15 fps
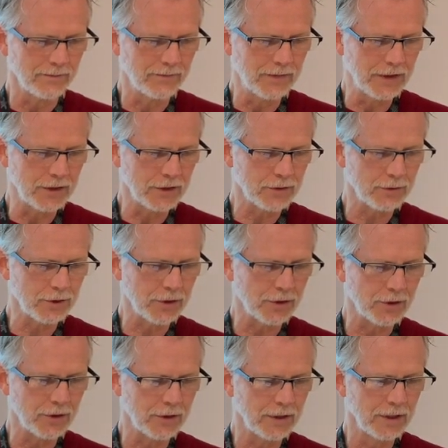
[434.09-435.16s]
venous
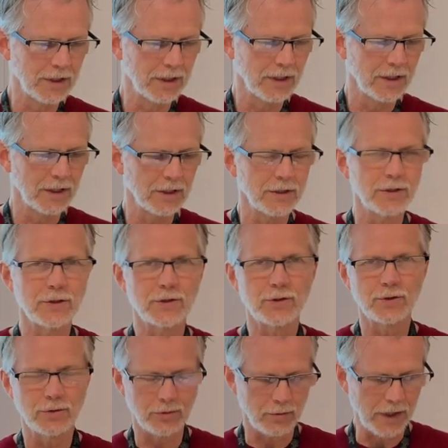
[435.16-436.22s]
return
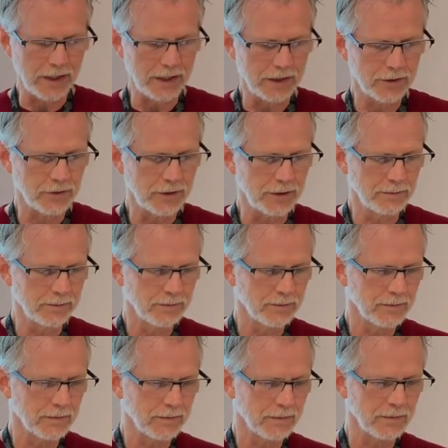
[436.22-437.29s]
to the right atrium
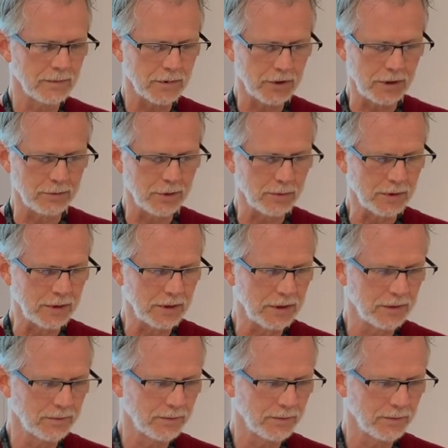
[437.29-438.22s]
subsequently.